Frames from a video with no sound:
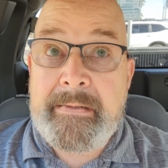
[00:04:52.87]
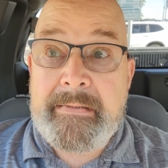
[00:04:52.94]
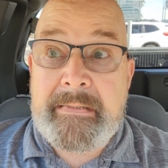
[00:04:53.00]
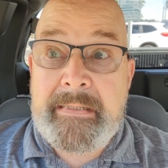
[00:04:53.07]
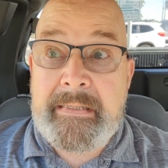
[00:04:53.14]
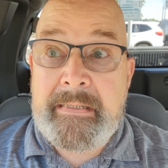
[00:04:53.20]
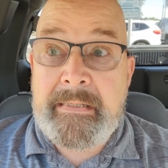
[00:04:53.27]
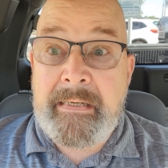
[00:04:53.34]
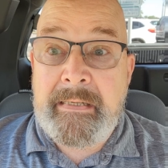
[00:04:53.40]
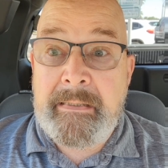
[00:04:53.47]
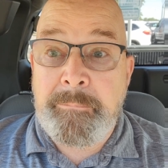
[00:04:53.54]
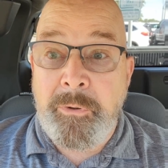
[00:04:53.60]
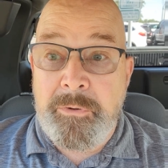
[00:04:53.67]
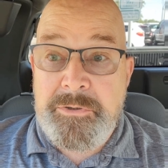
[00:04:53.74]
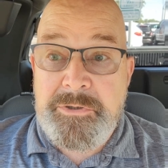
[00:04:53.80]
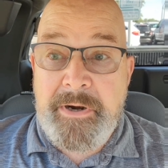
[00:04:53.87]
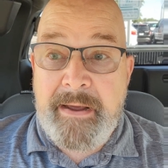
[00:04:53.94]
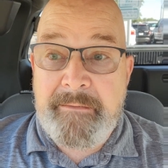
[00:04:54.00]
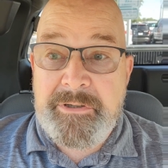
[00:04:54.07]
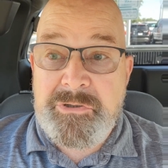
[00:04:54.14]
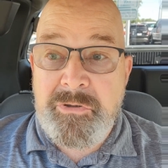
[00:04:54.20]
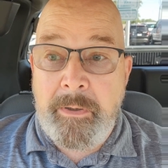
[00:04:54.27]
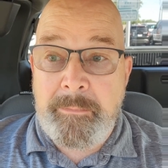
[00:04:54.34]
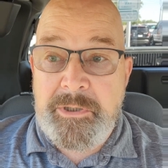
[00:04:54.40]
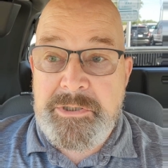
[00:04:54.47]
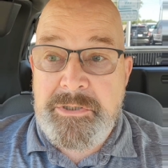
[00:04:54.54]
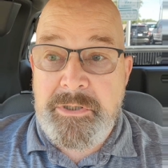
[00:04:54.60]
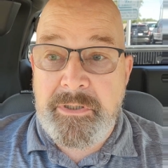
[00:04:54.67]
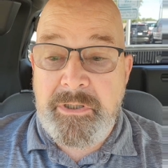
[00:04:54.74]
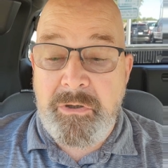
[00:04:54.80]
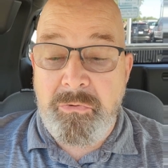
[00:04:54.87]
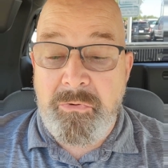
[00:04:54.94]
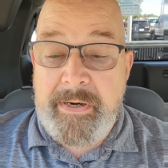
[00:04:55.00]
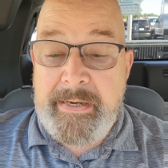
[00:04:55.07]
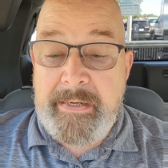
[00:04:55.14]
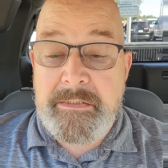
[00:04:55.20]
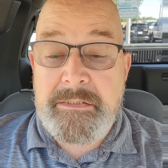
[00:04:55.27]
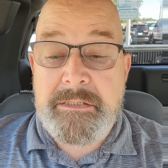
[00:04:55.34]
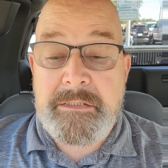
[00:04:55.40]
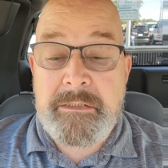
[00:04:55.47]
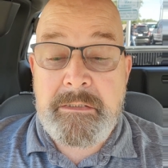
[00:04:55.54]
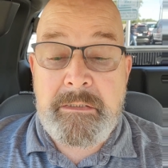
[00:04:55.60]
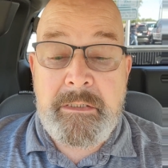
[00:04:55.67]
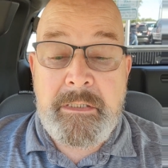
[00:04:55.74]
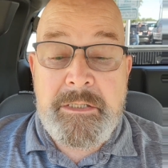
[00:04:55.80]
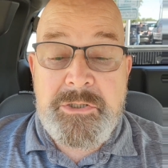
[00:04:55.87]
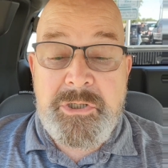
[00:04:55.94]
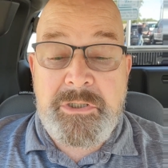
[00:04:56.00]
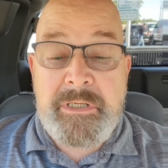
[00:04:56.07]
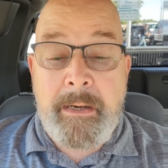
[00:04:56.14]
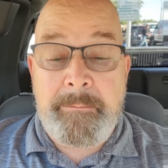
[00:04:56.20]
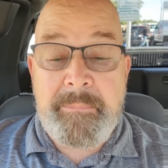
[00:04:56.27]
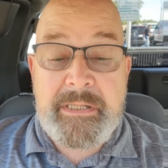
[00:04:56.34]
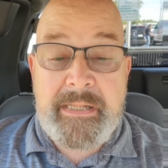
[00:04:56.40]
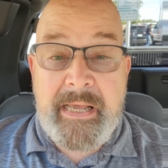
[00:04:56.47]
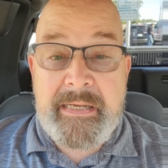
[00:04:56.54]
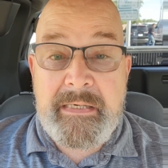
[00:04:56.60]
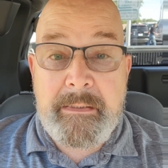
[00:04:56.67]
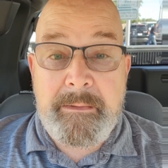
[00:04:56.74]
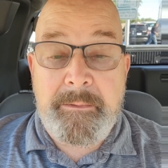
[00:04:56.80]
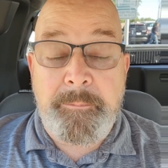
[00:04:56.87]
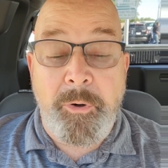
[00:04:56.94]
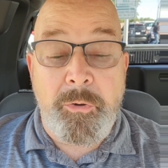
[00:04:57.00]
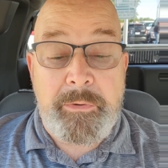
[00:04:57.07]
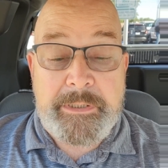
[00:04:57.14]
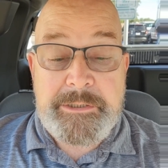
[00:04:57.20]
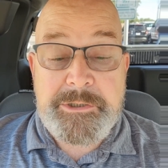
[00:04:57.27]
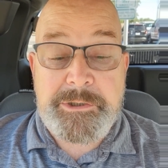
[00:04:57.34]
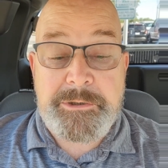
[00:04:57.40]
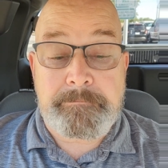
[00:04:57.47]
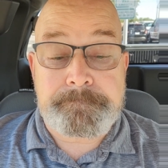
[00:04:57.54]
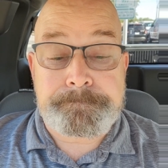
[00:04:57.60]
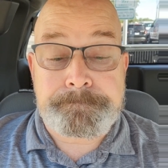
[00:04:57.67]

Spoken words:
The Poles are having trouble, so the Koreans should come to the aid of the Polish.